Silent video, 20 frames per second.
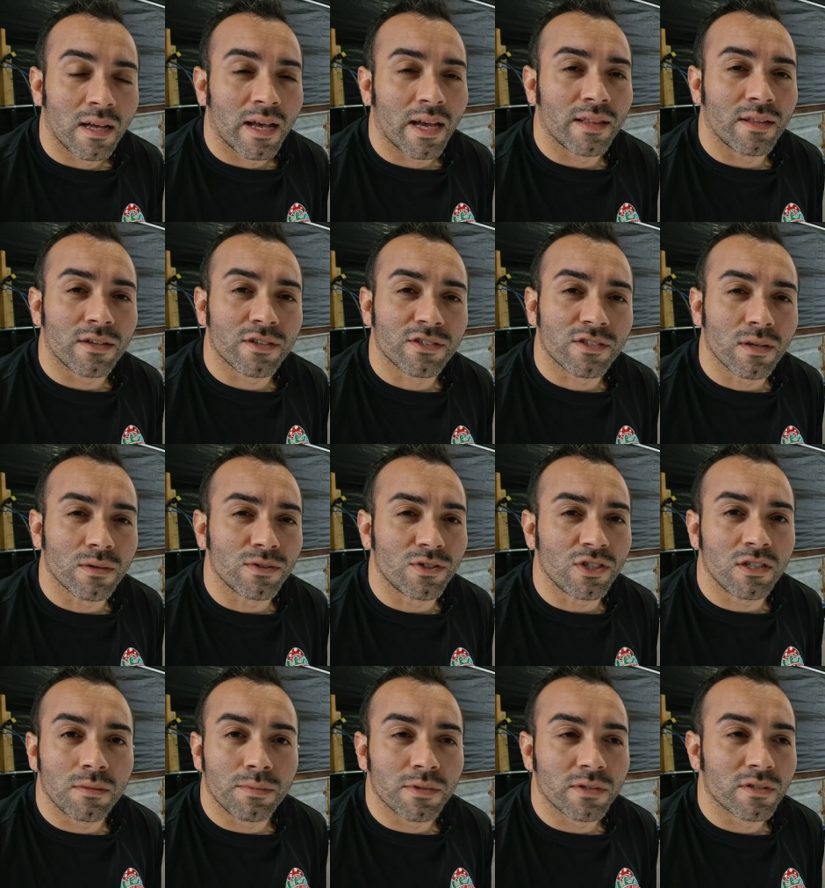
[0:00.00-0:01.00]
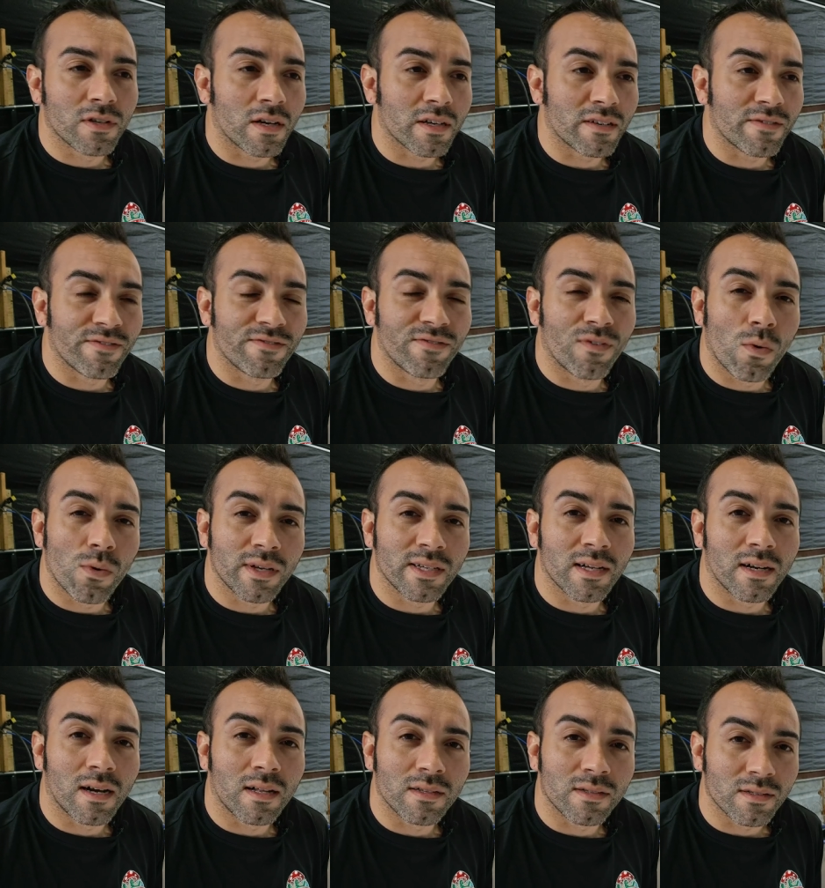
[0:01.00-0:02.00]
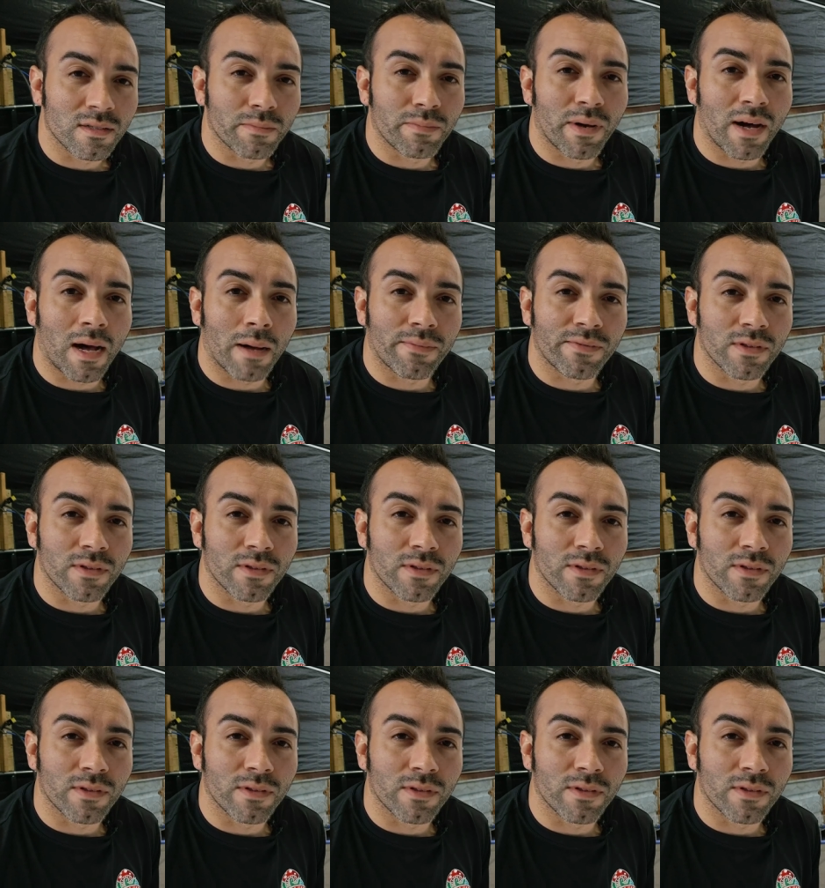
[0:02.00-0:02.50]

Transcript: And they're so cheap, you're talking $40 a pop